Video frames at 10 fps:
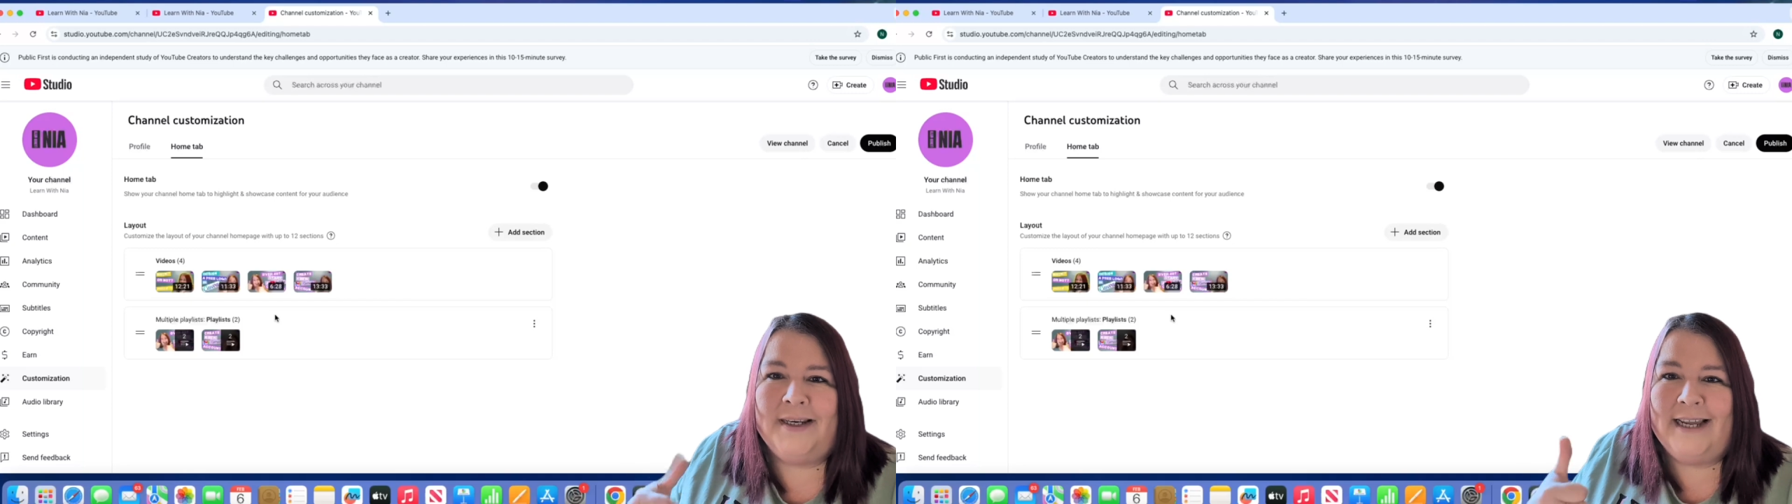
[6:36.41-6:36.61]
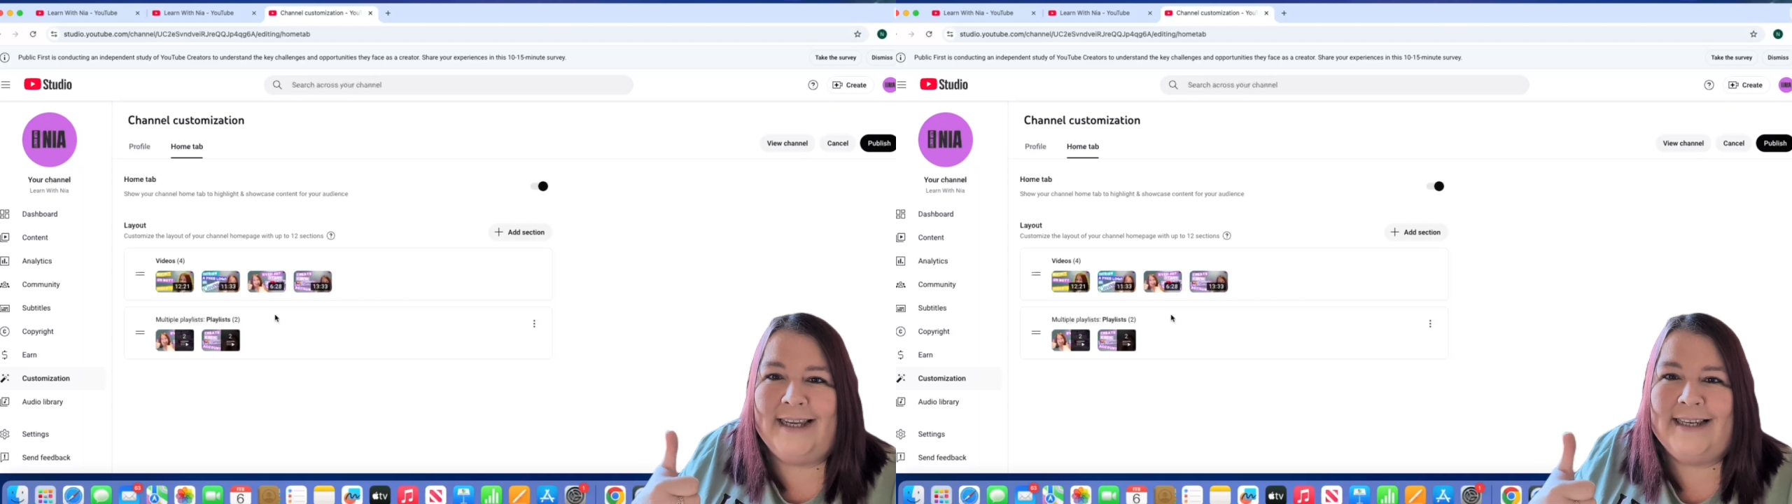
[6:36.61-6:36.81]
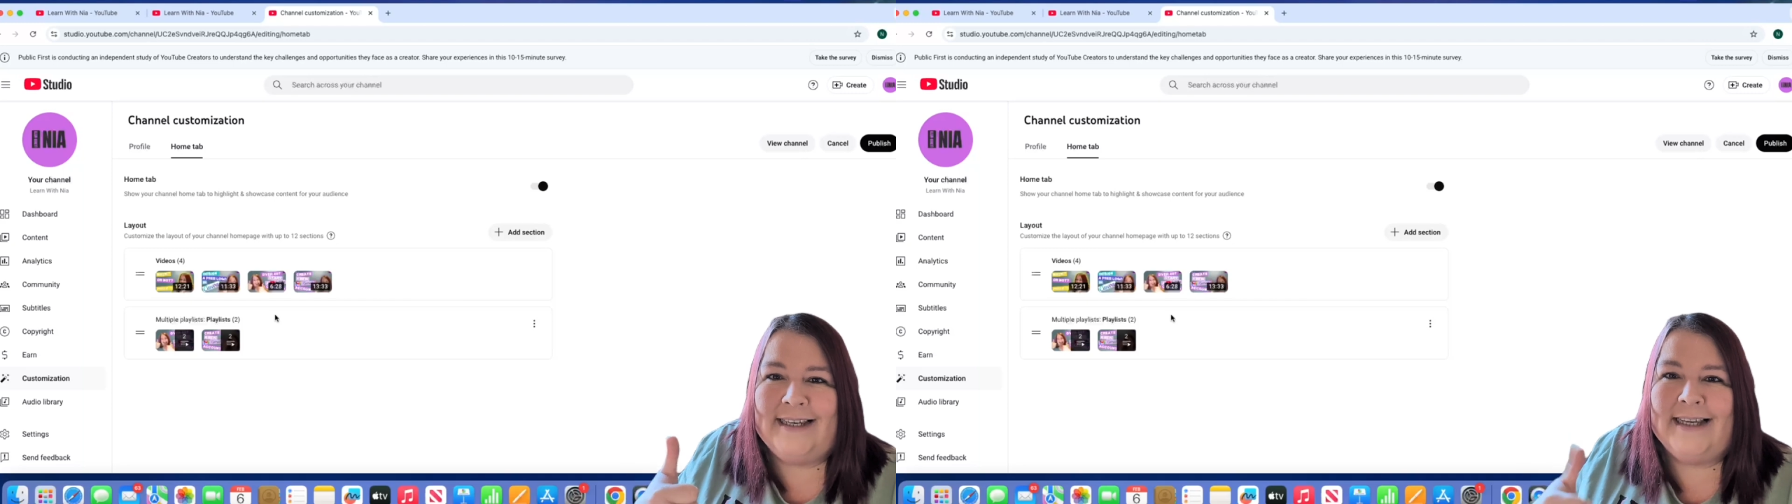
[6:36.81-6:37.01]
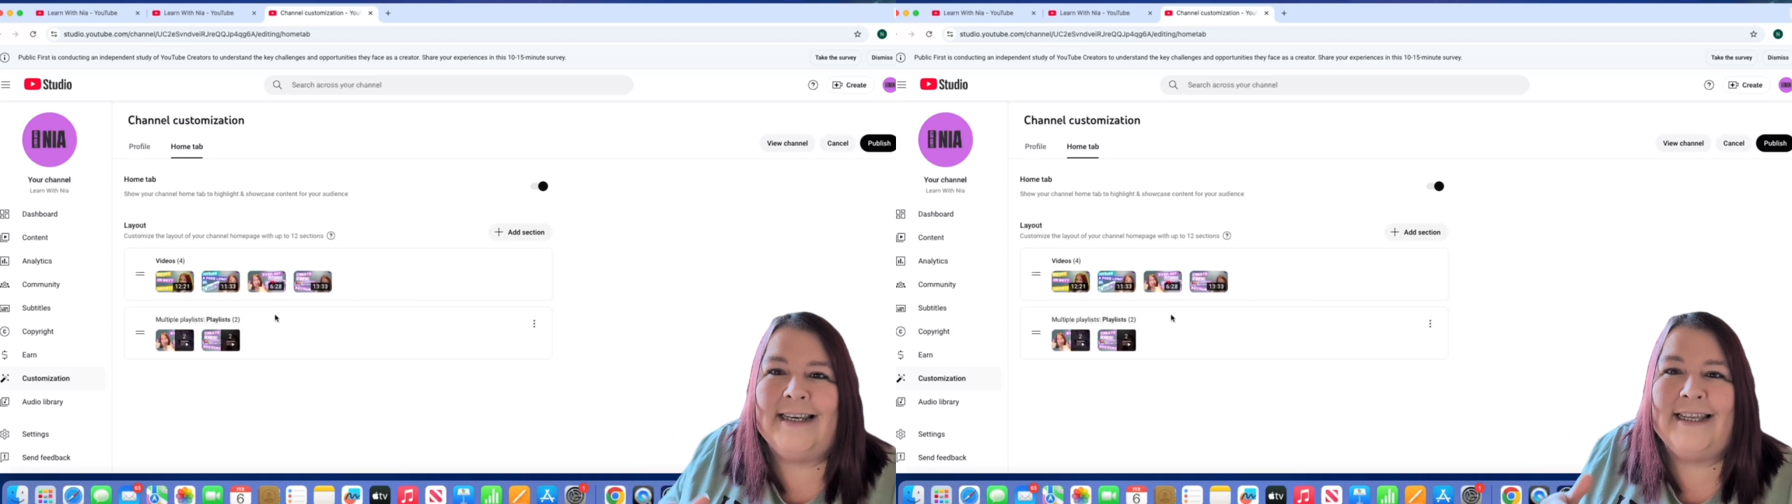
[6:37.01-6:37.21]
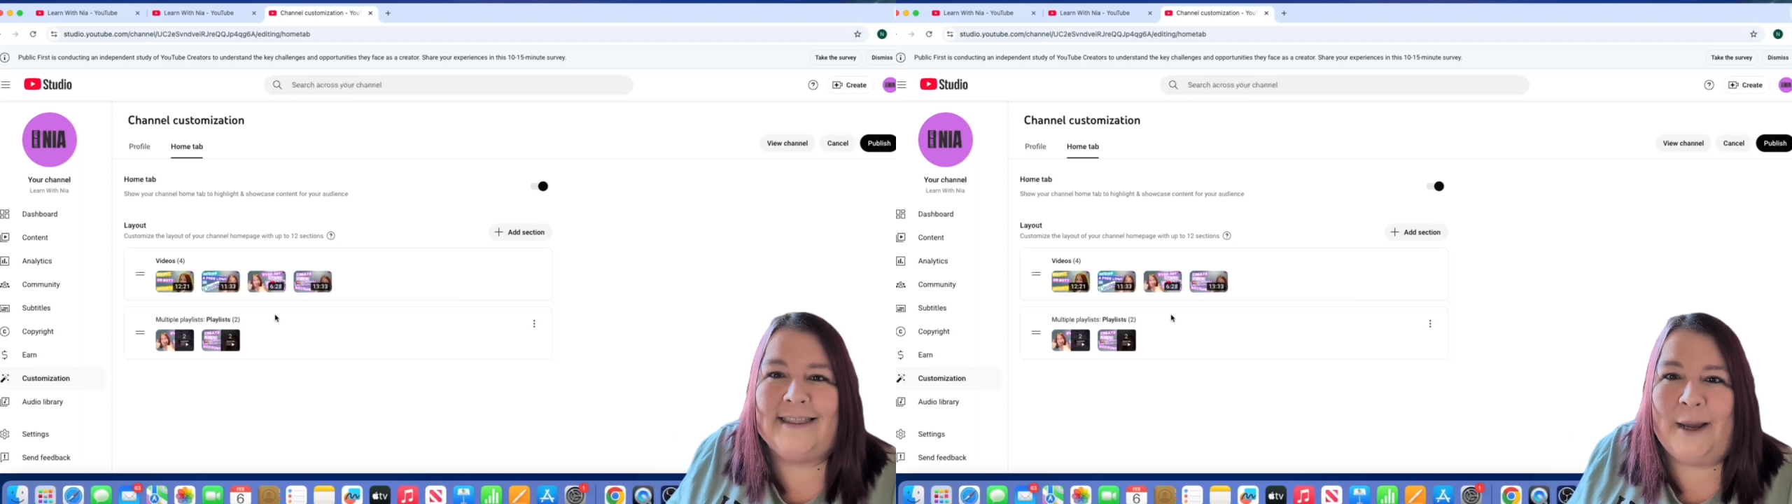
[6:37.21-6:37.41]
like
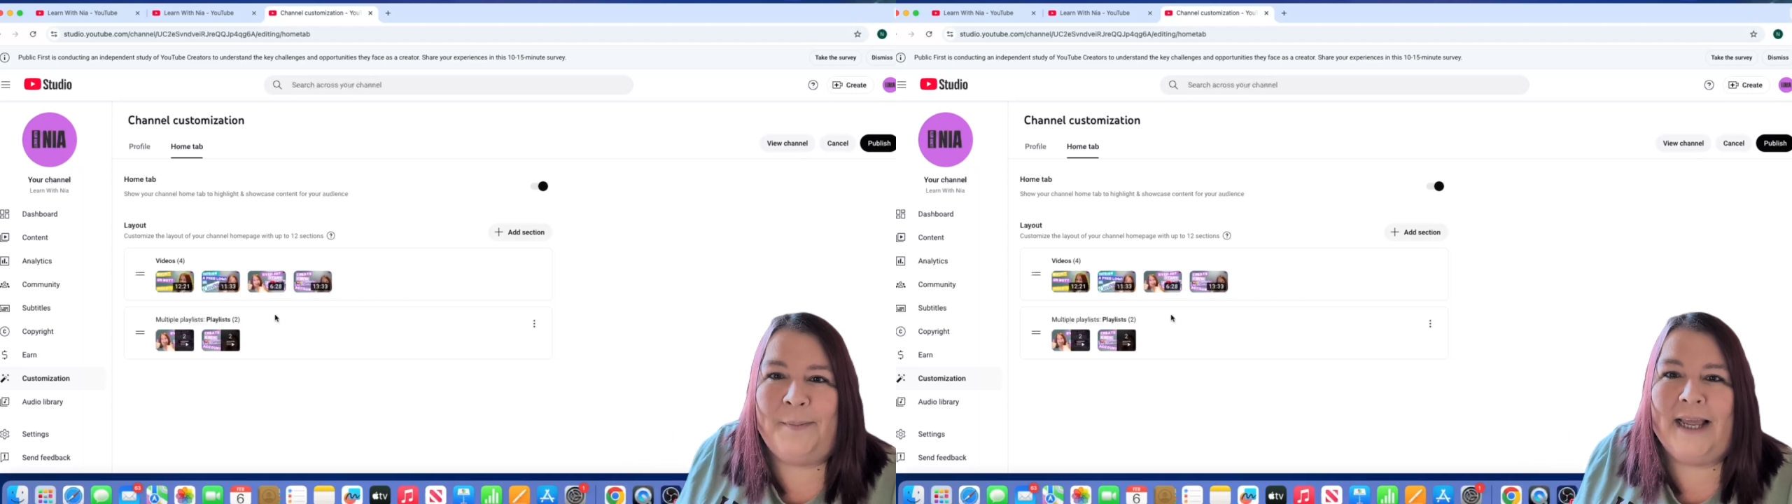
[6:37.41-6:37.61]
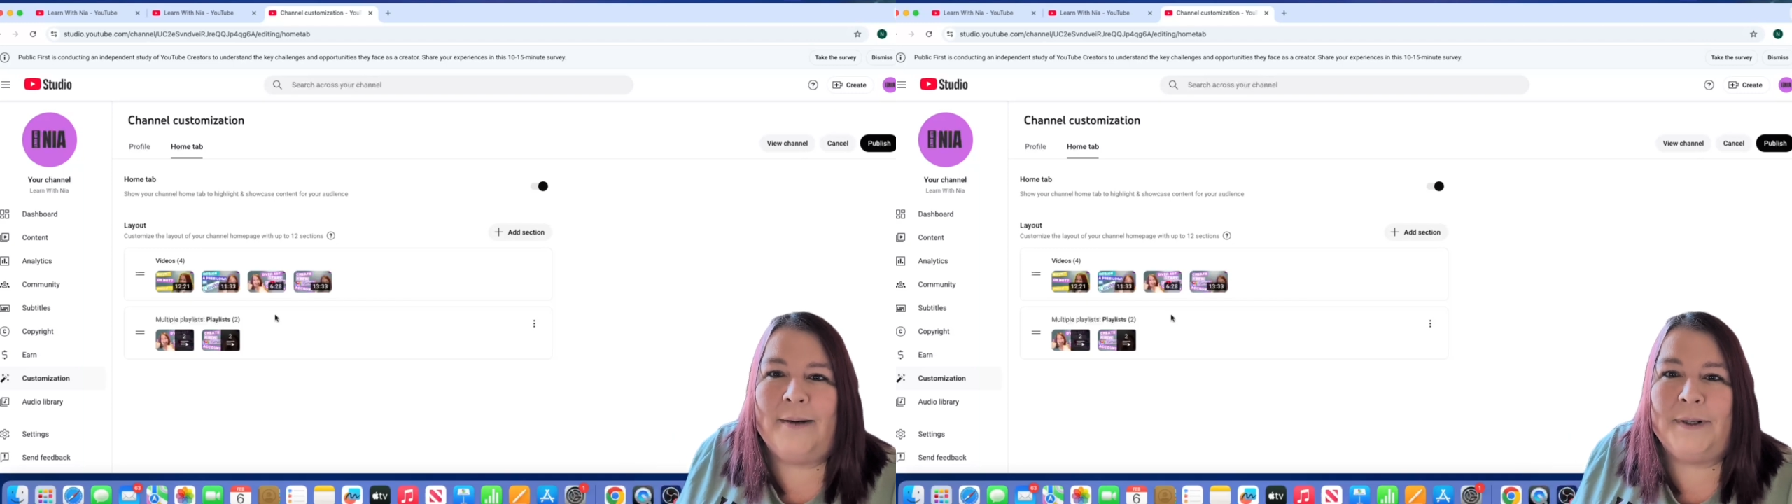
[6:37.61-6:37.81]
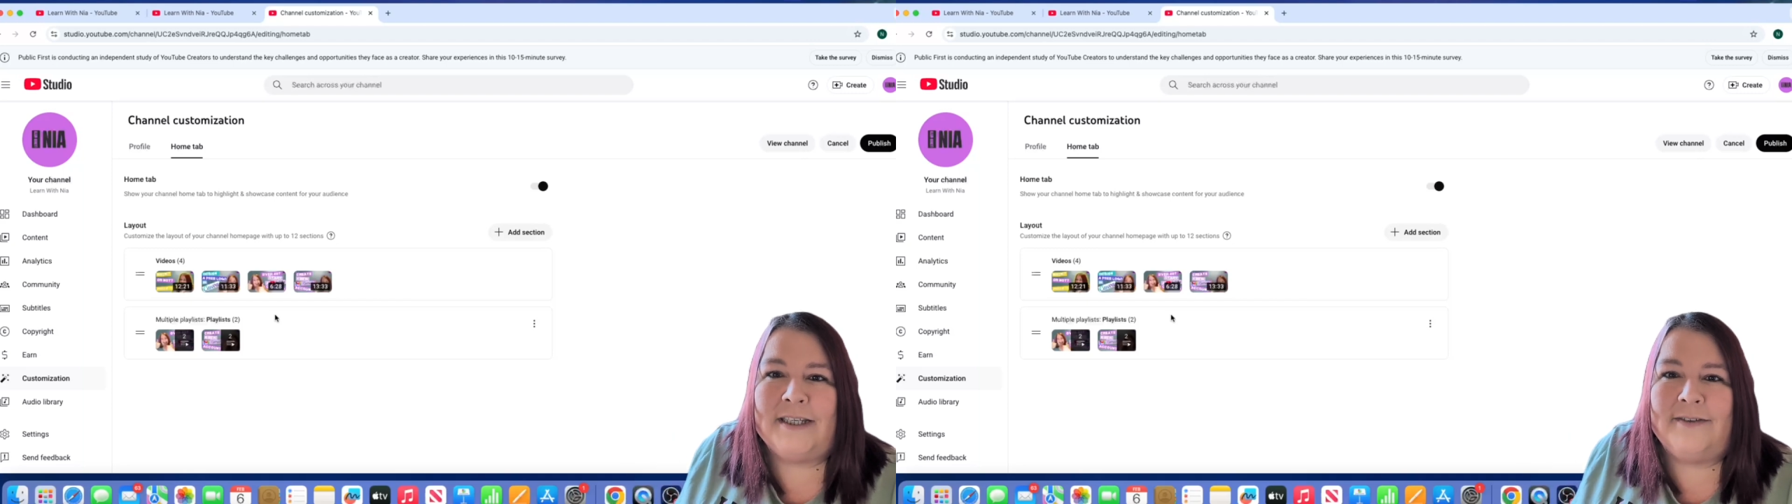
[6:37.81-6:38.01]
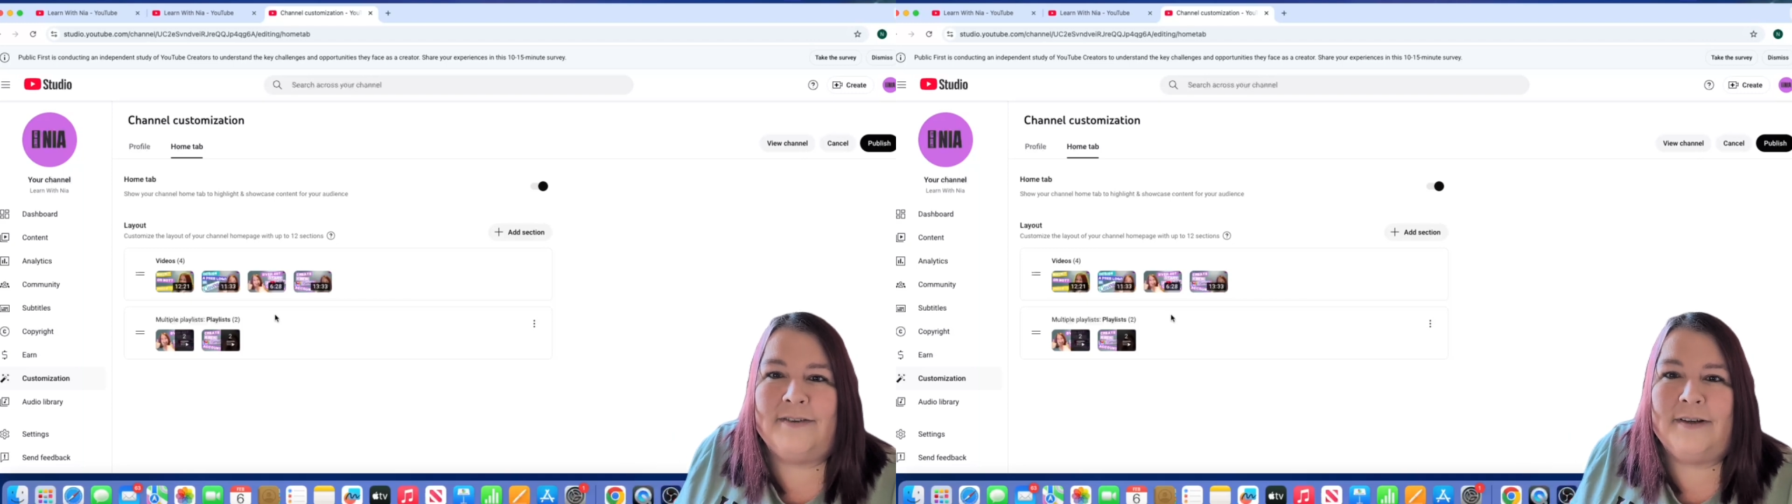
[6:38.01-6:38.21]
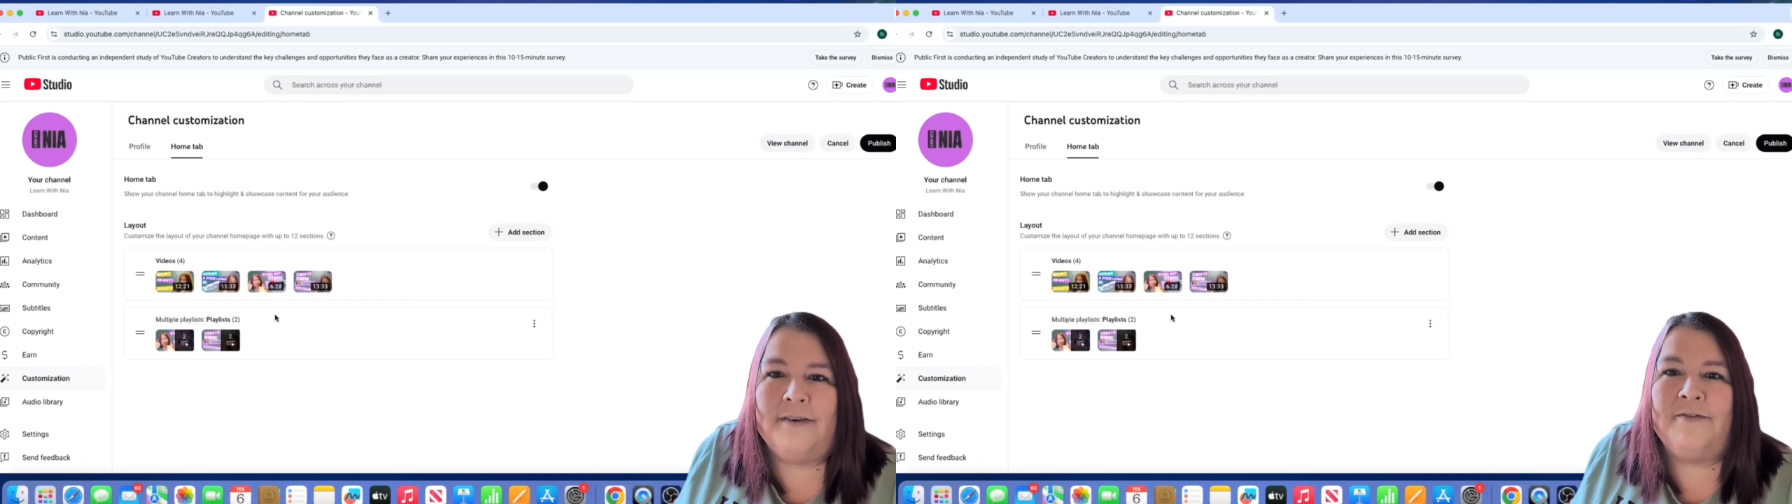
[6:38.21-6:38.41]
and hit that bell button